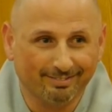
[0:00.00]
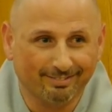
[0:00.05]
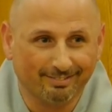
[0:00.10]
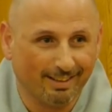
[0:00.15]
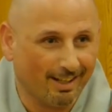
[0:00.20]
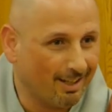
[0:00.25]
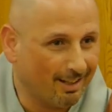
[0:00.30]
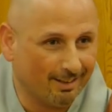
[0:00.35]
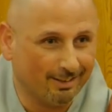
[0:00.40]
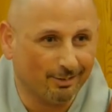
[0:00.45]

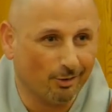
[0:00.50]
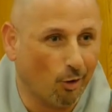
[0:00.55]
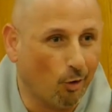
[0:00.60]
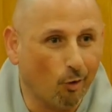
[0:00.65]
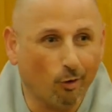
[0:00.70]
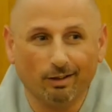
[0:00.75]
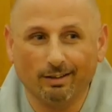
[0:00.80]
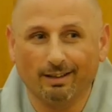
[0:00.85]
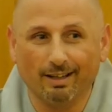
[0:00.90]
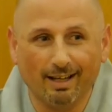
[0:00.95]
Then
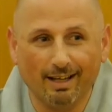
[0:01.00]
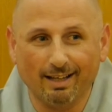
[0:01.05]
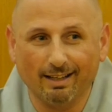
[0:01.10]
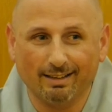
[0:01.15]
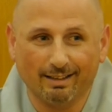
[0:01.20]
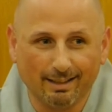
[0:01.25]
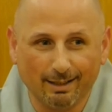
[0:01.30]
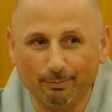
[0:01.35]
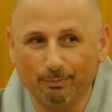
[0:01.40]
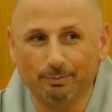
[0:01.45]
all day
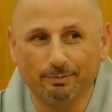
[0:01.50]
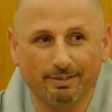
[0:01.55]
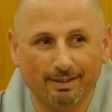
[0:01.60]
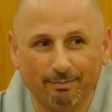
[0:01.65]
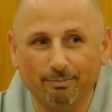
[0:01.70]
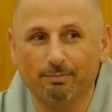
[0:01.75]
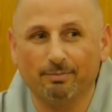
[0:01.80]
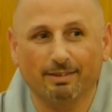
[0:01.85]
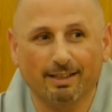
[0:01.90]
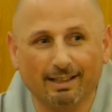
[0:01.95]
keep
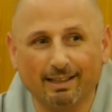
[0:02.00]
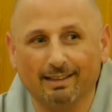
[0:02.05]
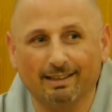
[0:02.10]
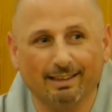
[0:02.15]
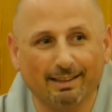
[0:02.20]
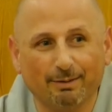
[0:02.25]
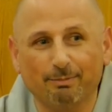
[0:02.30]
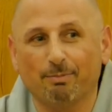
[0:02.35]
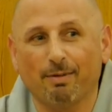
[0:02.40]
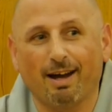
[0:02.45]
the
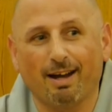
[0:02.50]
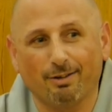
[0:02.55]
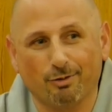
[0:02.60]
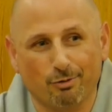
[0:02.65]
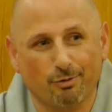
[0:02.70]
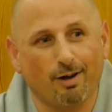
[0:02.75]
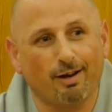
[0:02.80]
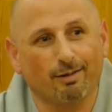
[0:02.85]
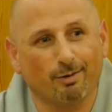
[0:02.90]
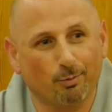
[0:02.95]
clear mind
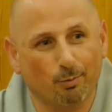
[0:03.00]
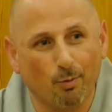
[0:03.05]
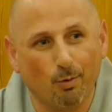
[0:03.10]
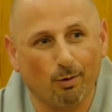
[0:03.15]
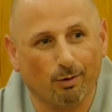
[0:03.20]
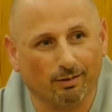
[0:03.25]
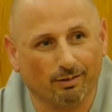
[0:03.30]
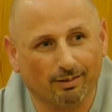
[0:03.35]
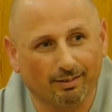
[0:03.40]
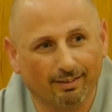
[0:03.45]
throughout
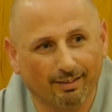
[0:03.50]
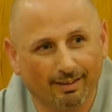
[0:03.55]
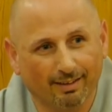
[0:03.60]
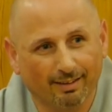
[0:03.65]
work.